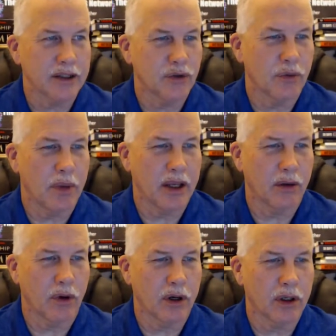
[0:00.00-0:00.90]
with making
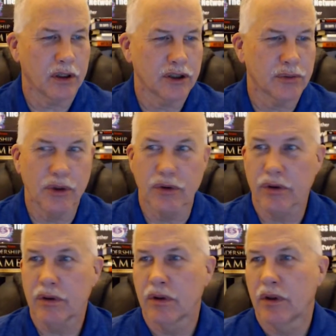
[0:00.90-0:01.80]
it work, a little
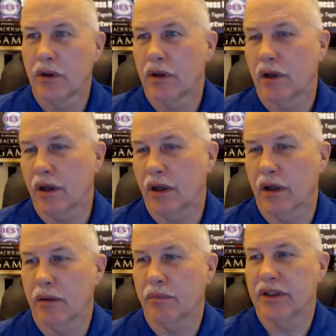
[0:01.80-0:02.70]
smoother.
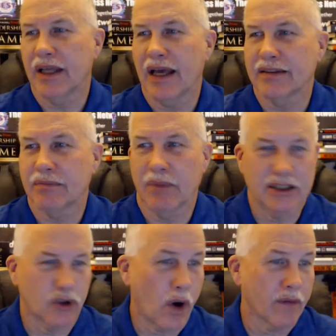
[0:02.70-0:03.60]
But that's my
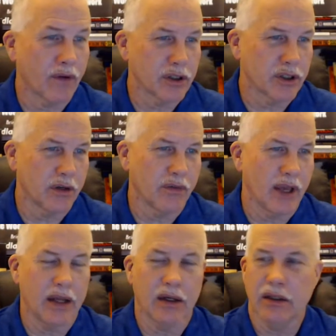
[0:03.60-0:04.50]
square version of
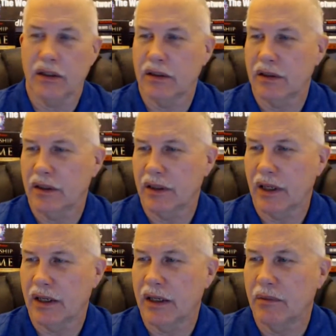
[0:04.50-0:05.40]
that, and
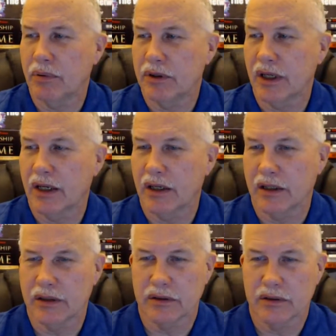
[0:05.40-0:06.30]
I need to put that in
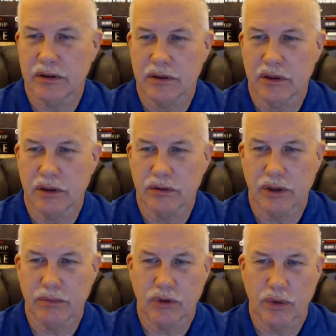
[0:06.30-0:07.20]
a
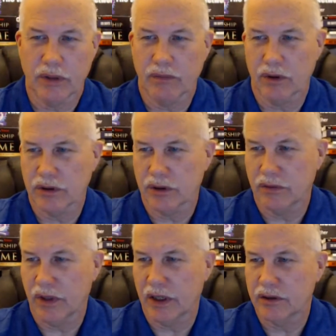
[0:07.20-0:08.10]
720 version
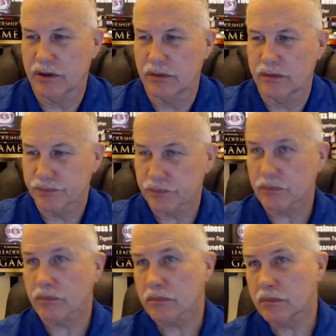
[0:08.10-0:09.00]
of that, so
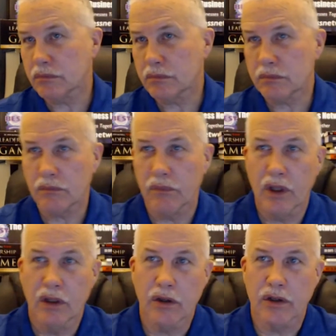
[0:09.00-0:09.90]

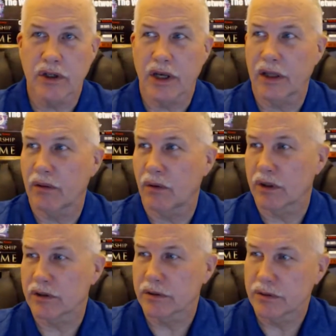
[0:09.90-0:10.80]
you can see how that
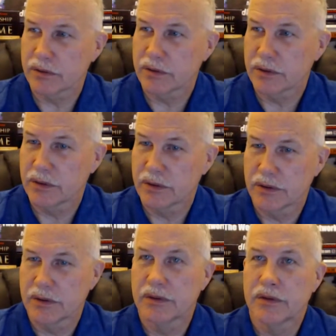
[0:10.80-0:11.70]
works.
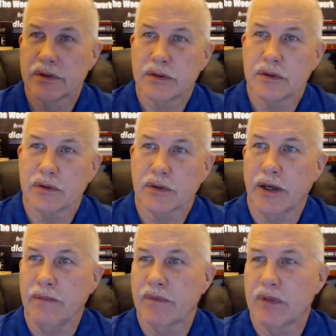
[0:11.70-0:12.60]

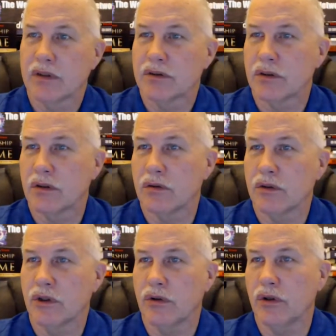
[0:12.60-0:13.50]
Okay, so
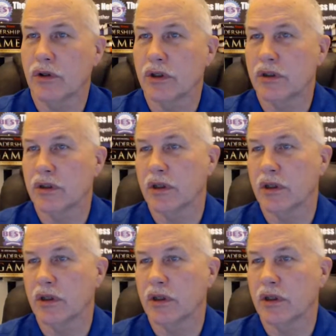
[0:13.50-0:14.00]
you could